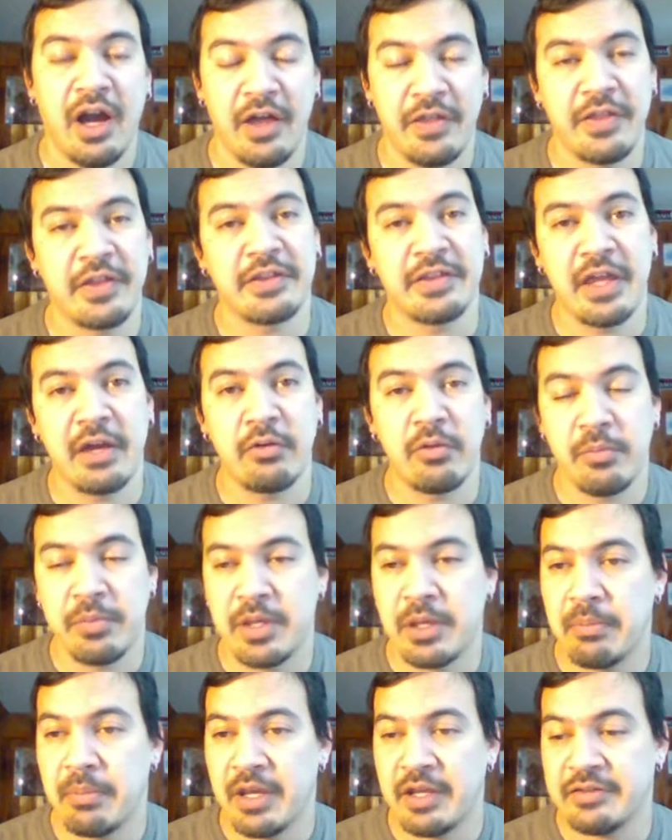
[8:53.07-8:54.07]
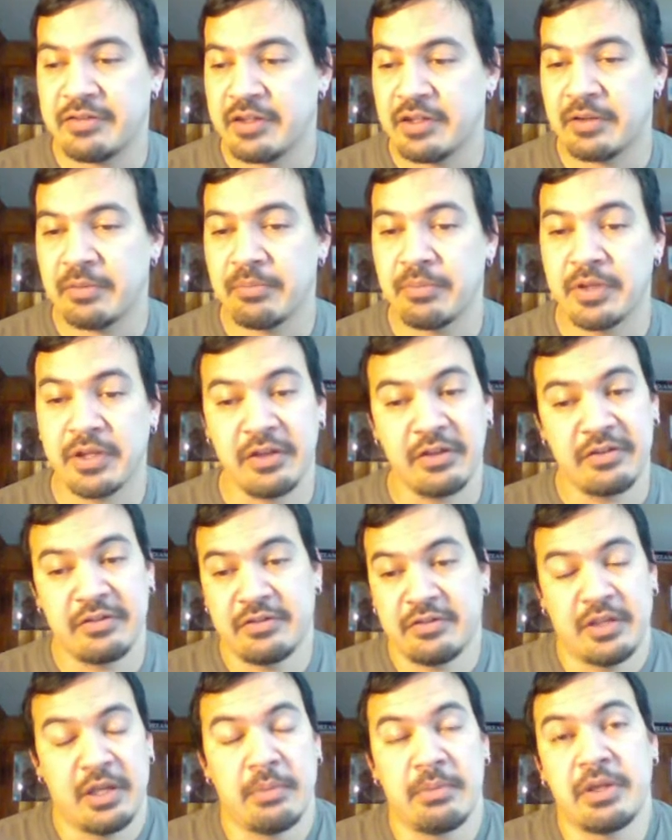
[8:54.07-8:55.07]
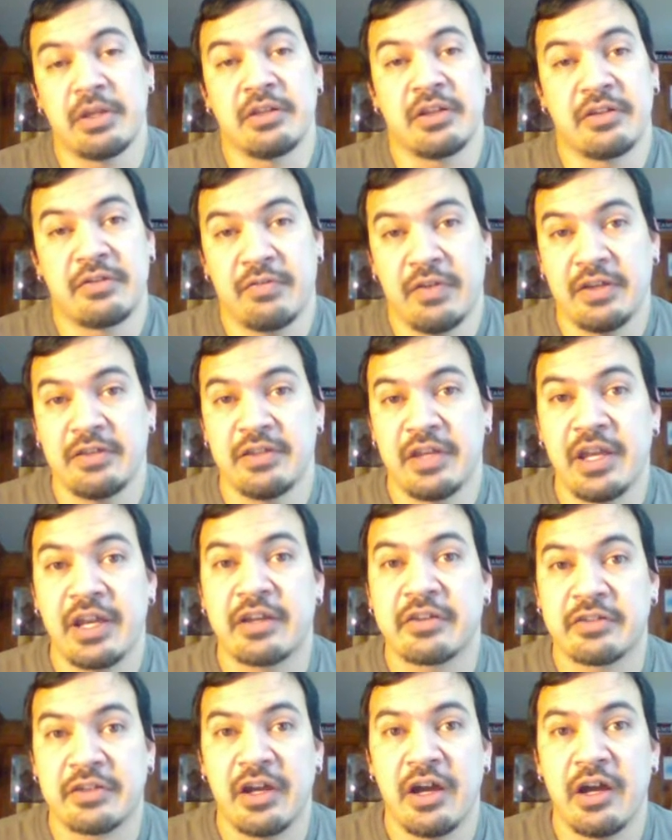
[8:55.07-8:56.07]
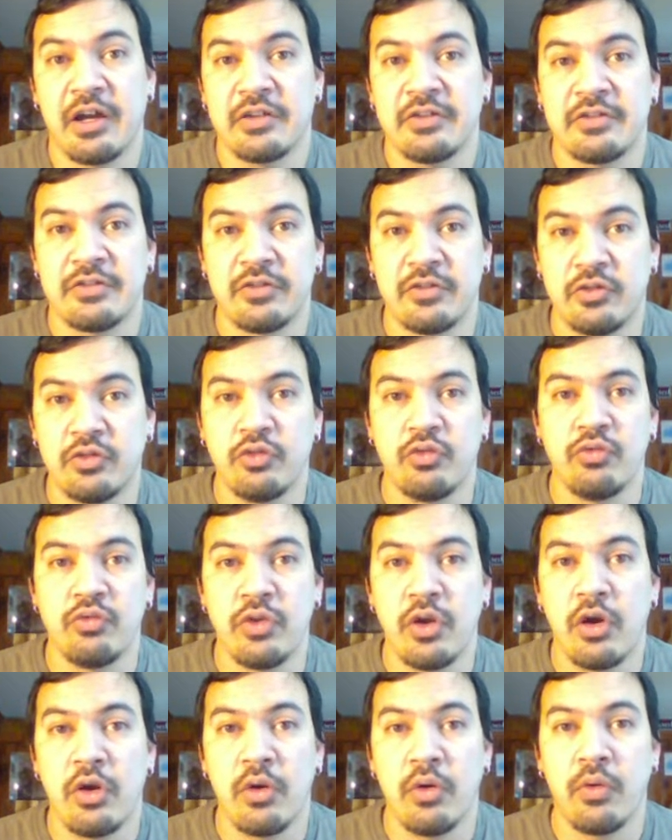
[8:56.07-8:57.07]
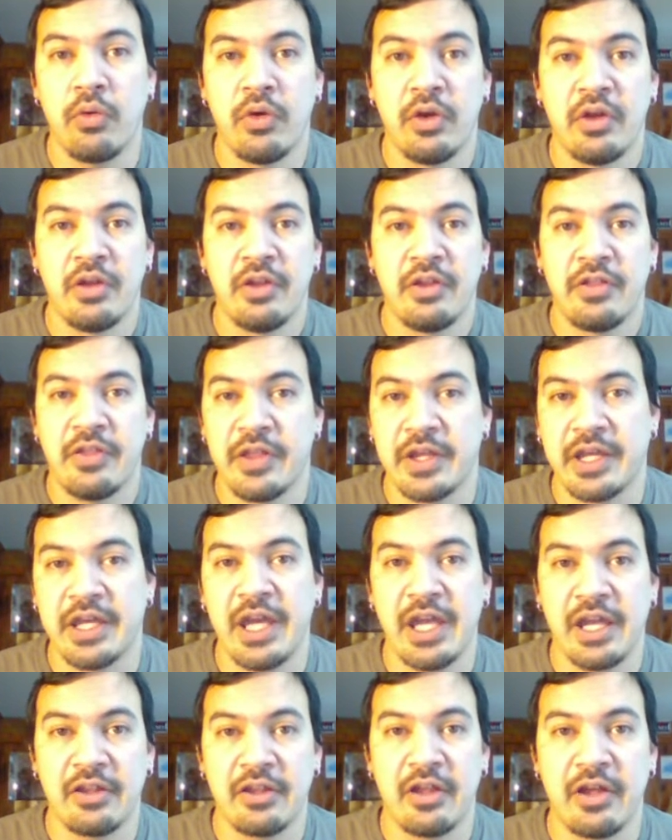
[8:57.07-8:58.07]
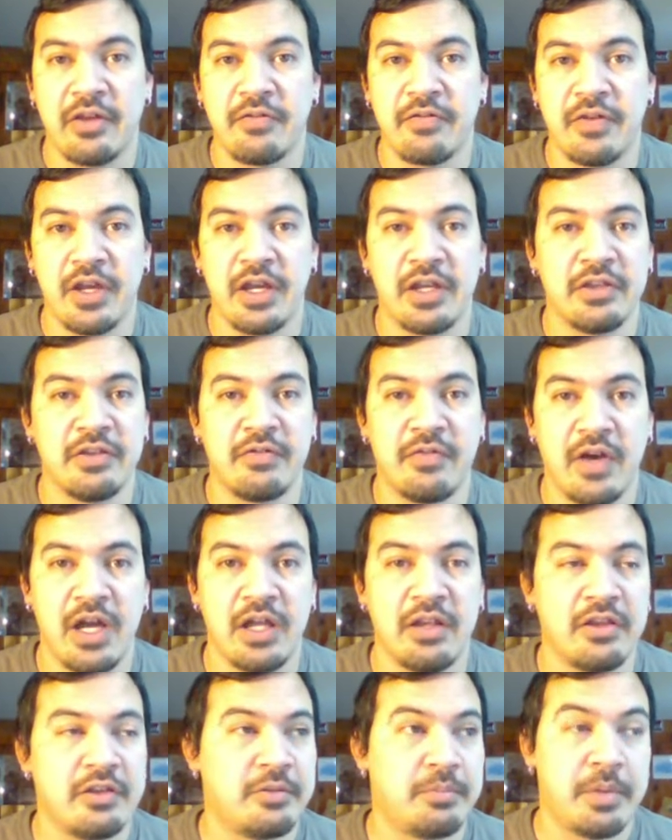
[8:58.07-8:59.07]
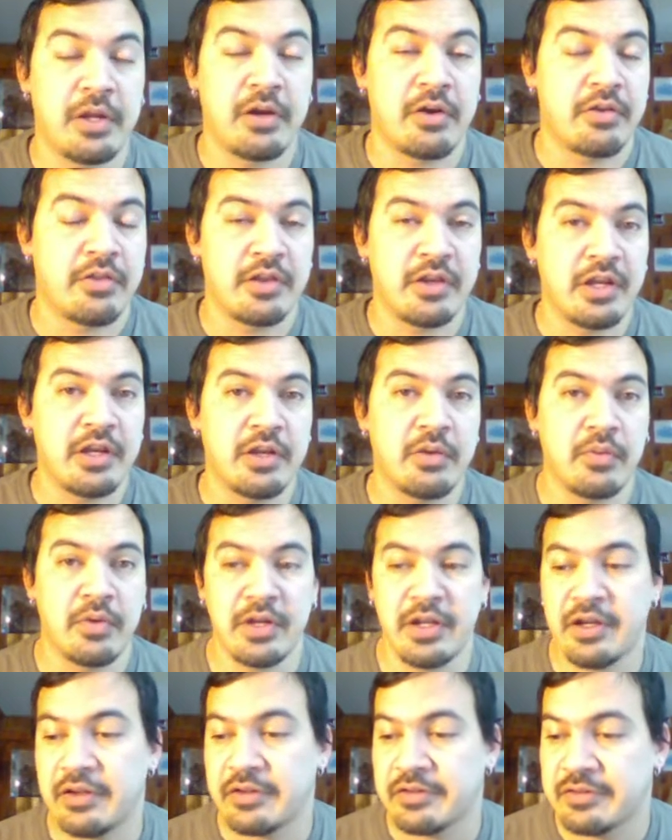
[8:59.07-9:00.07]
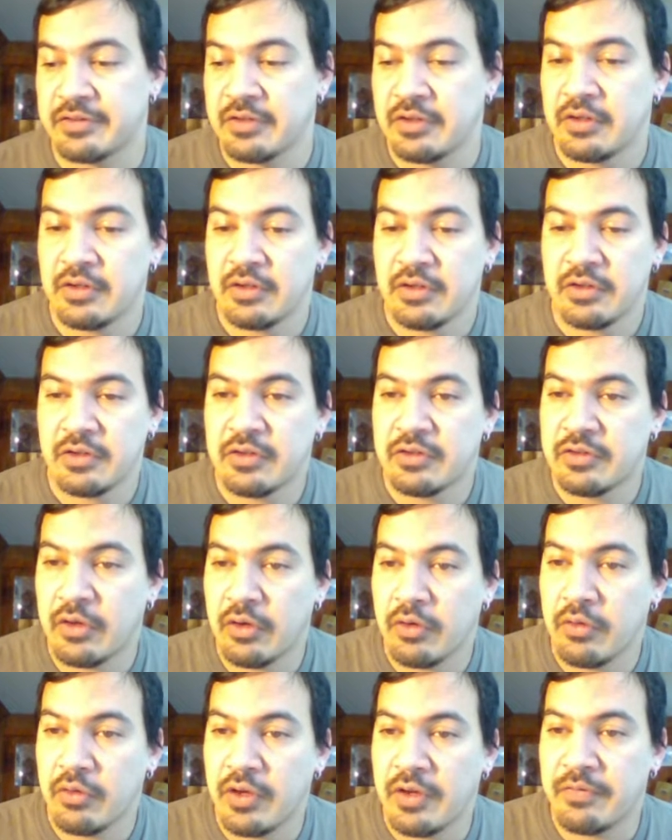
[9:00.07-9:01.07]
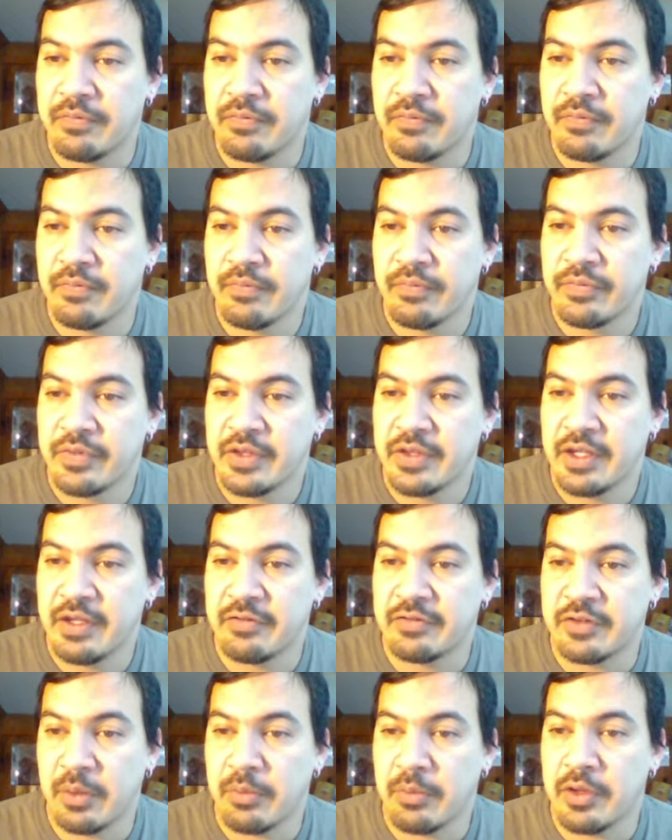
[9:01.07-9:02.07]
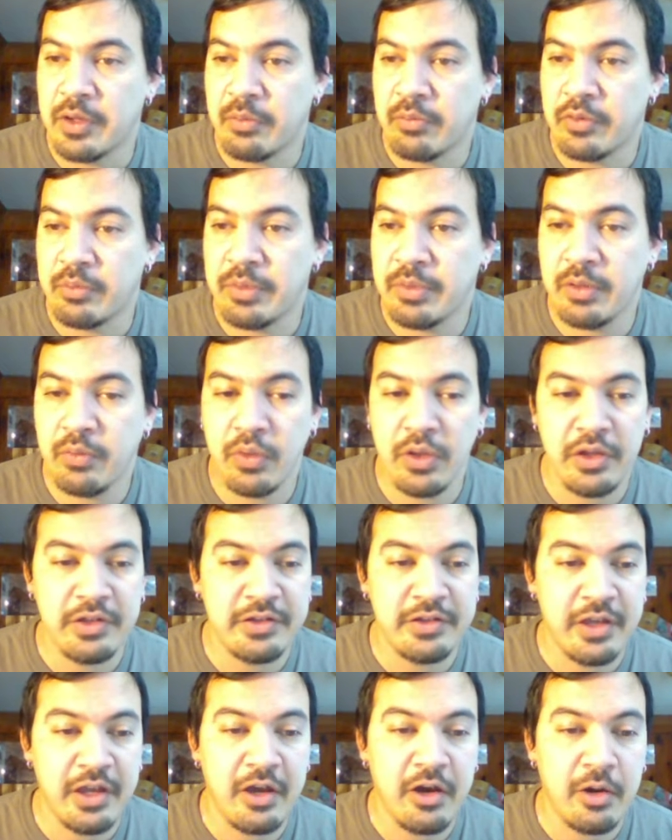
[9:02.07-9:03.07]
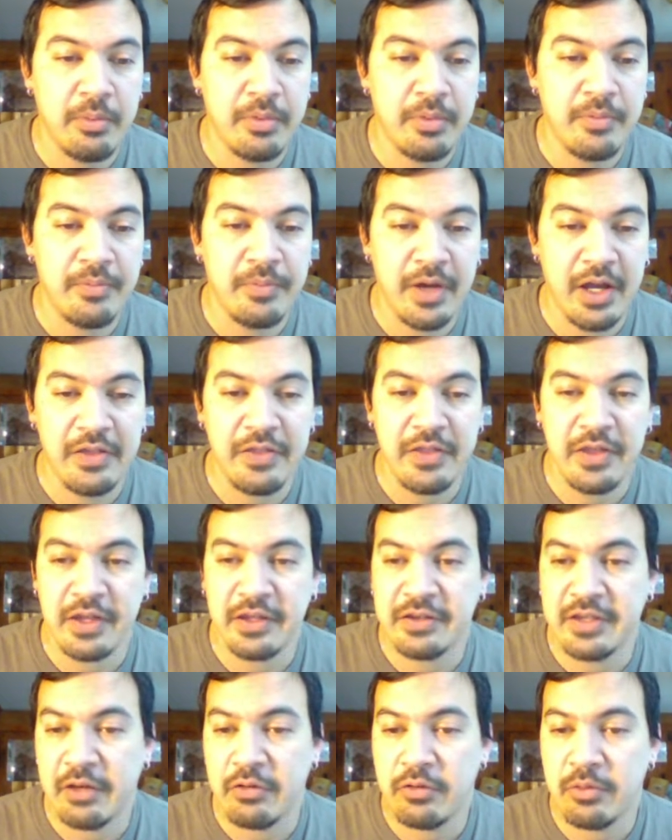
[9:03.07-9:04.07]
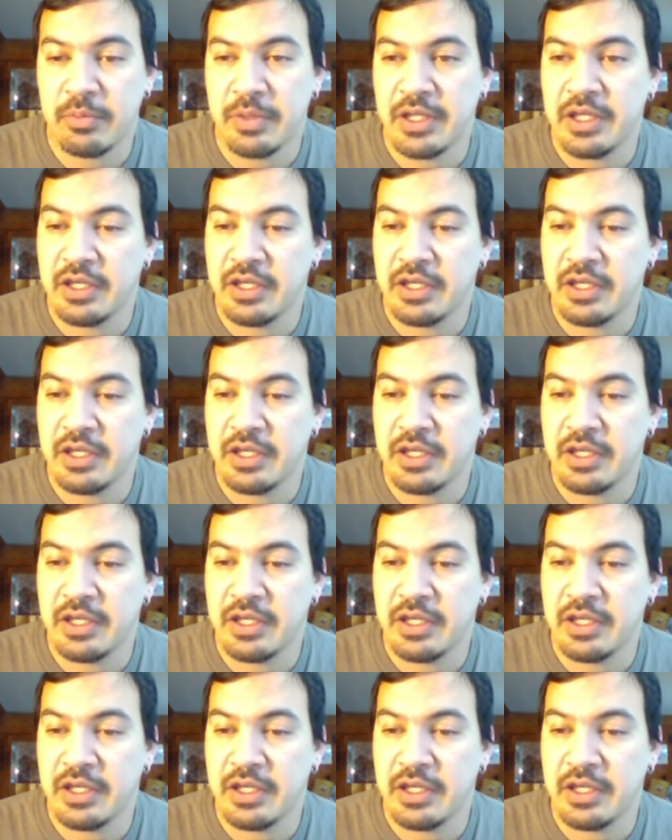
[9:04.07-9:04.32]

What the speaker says: I think that would be amazing. Because, I mean, let's face it, ex-cons do know the gang life and the violence better than anyone else. So if some of them would be willing to help, I think that would